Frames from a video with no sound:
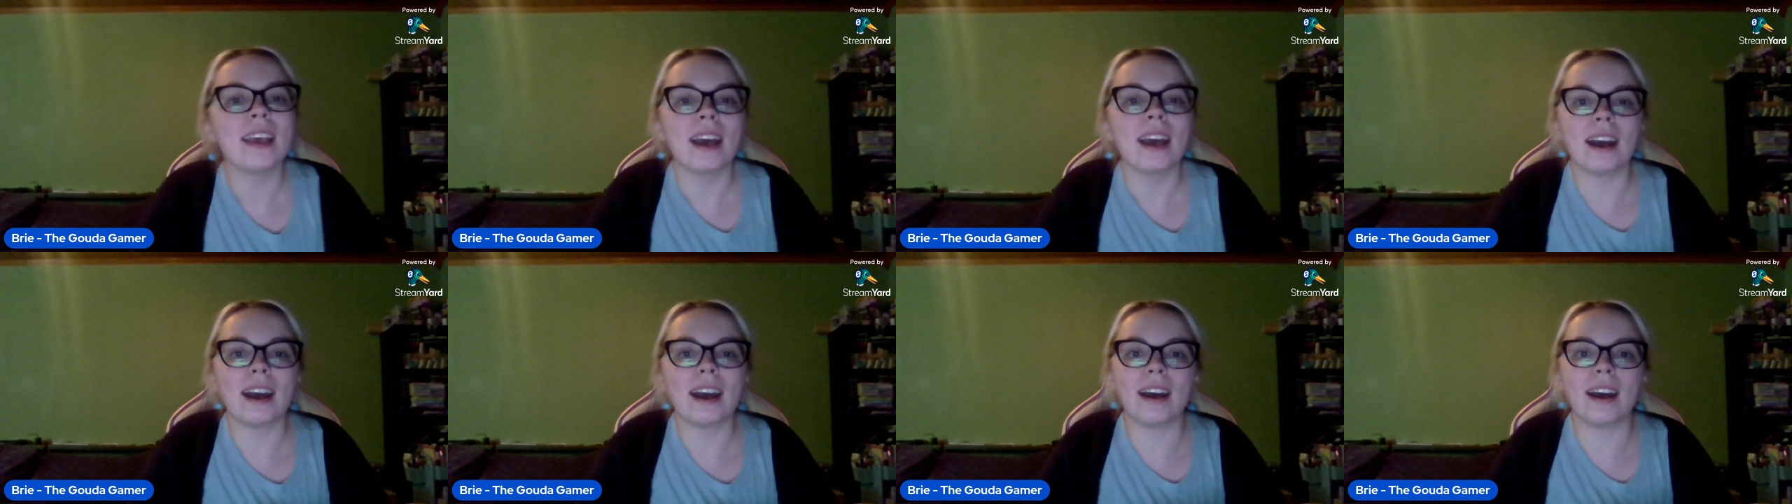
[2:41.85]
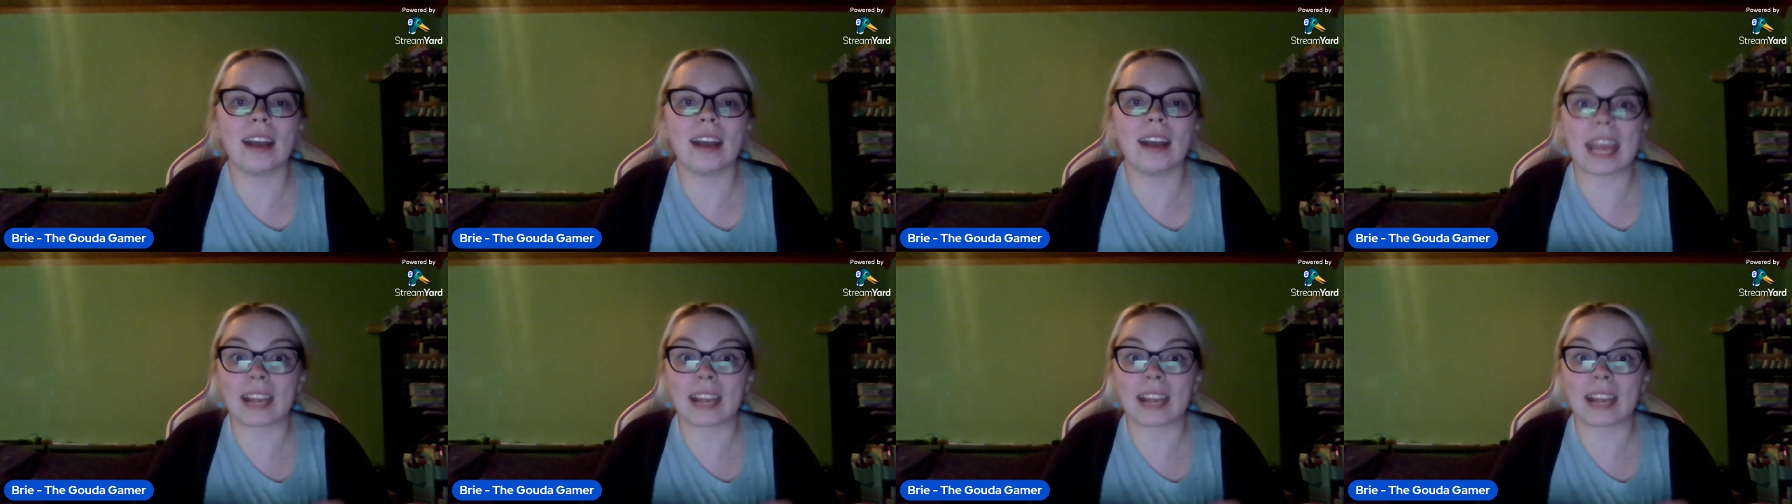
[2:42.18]

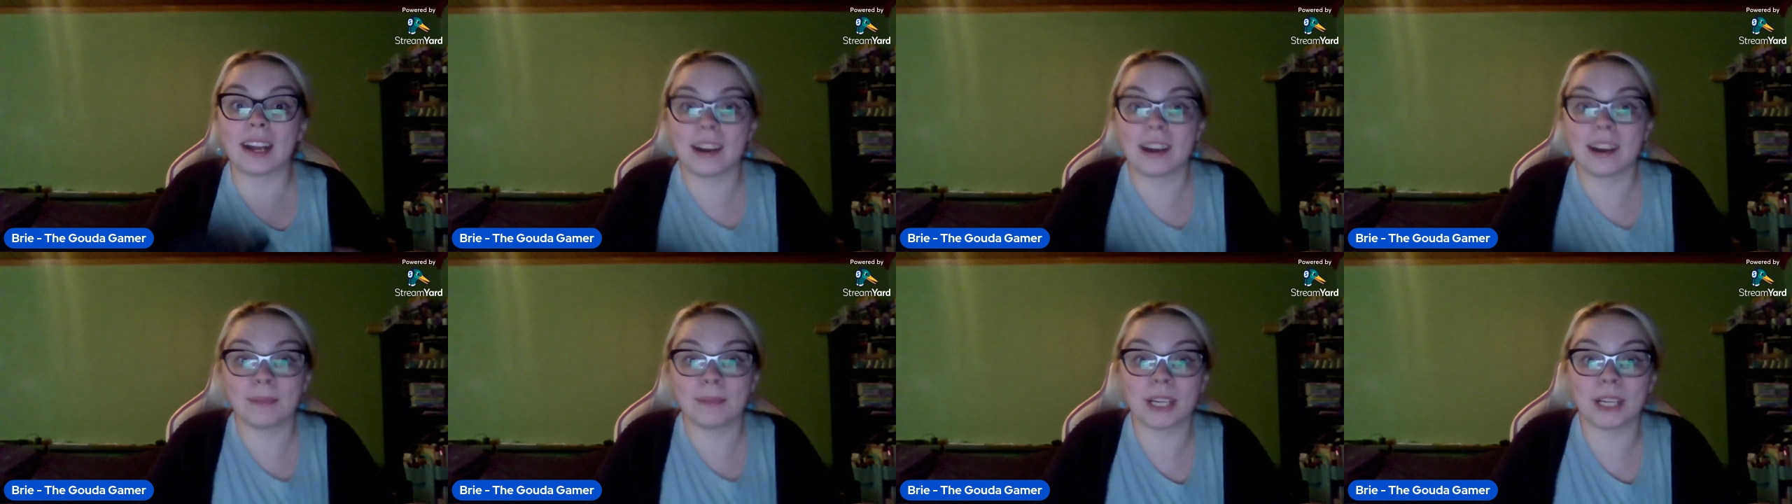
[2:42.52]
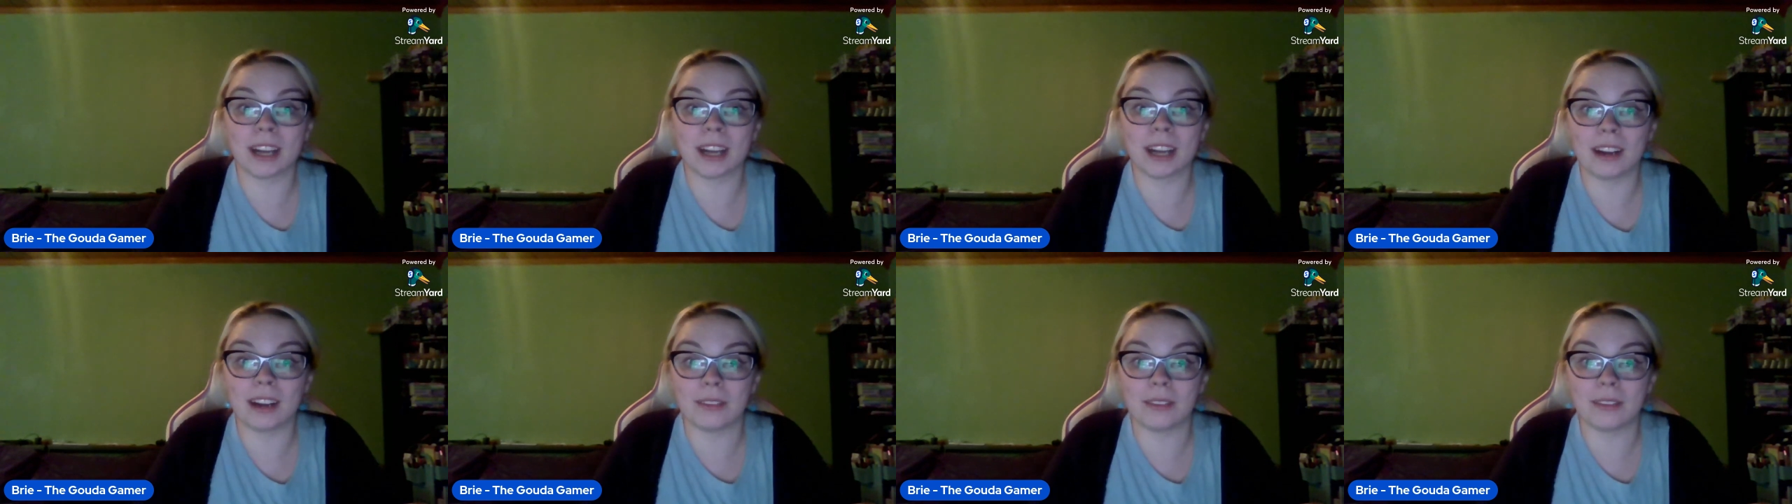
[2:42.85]
At
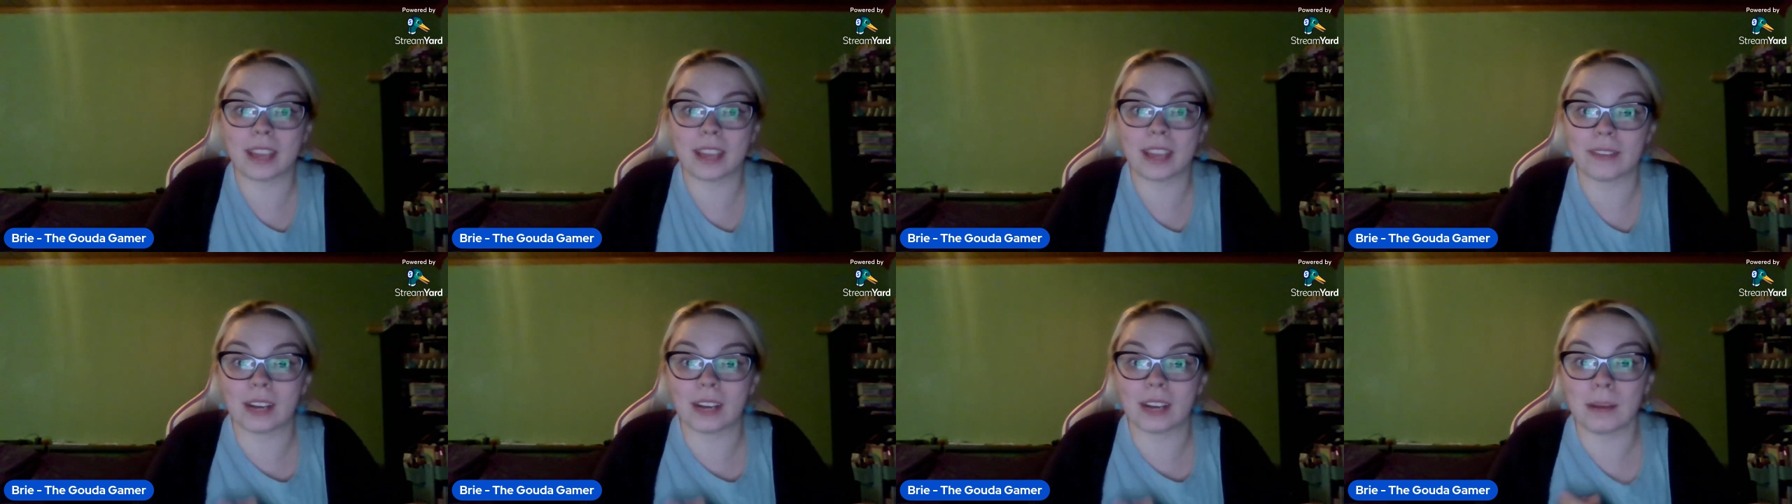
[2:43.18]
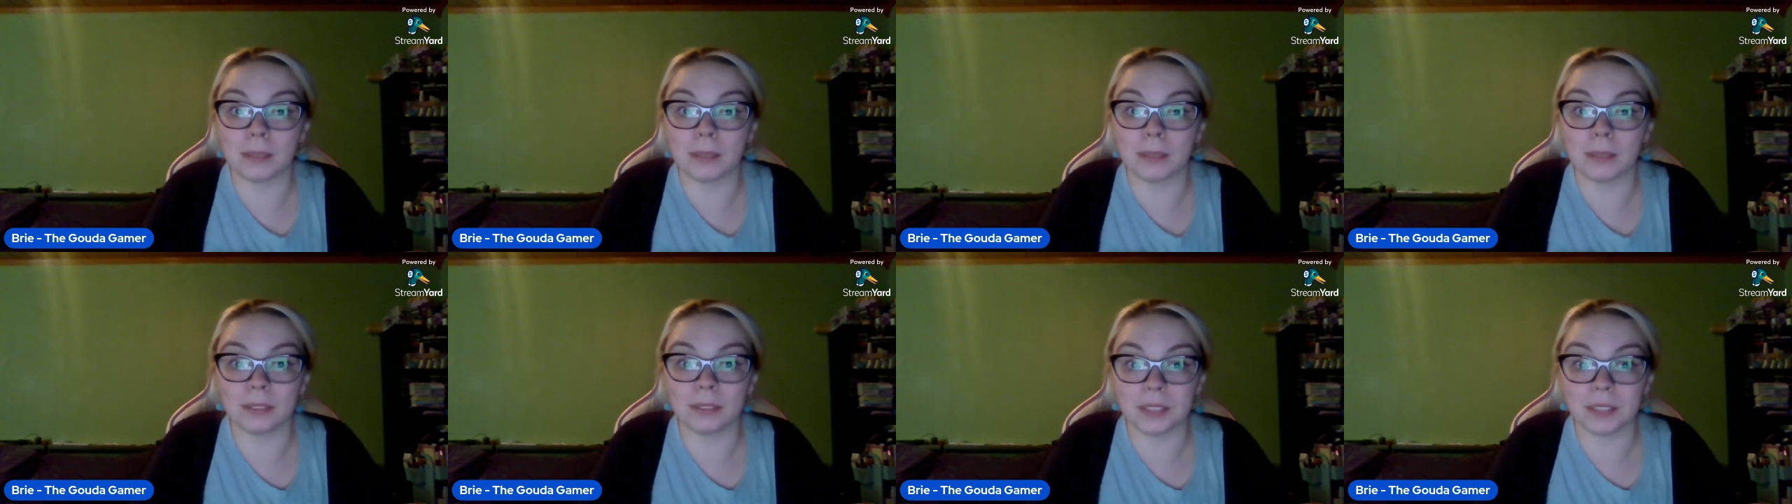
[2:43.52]
Comic-Con, we have a
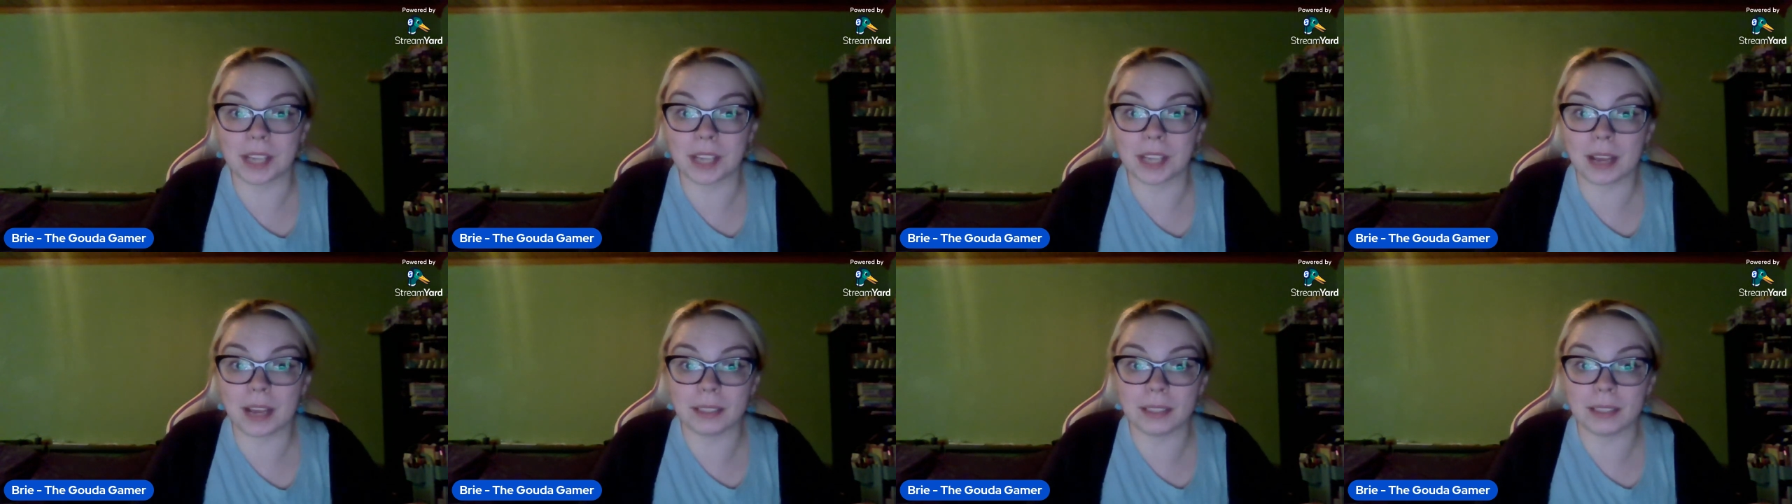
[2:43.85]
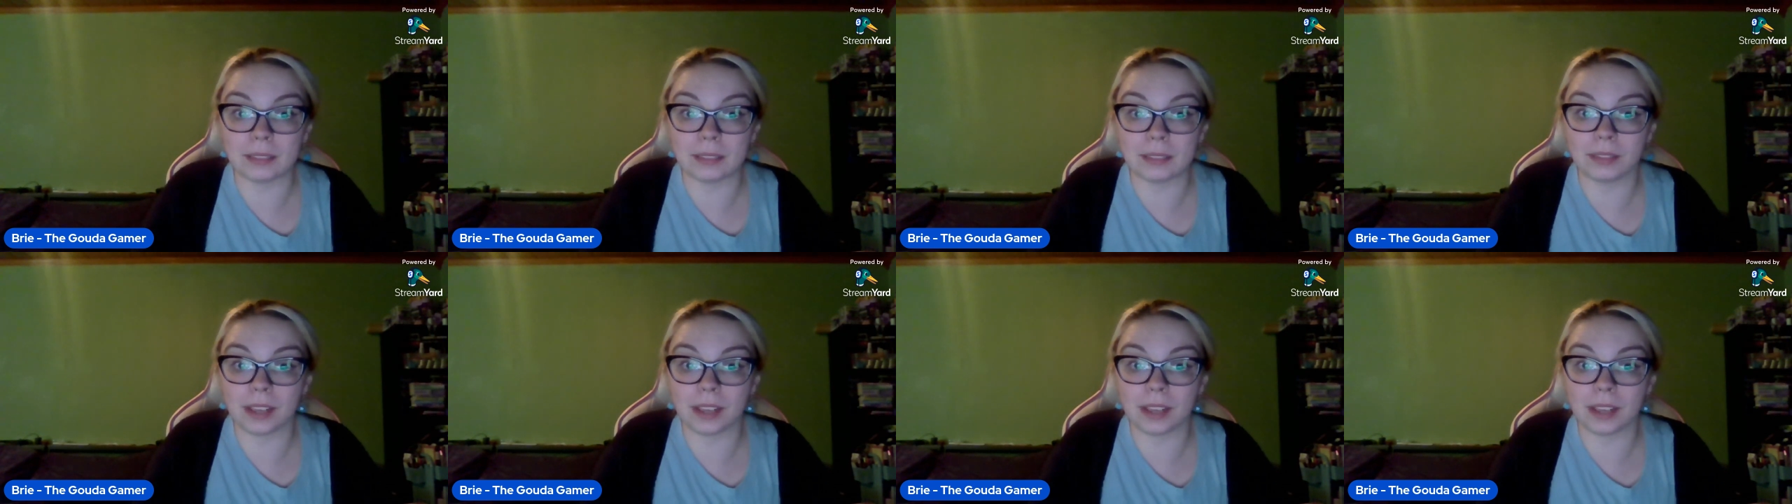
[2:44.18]
couple different kinds of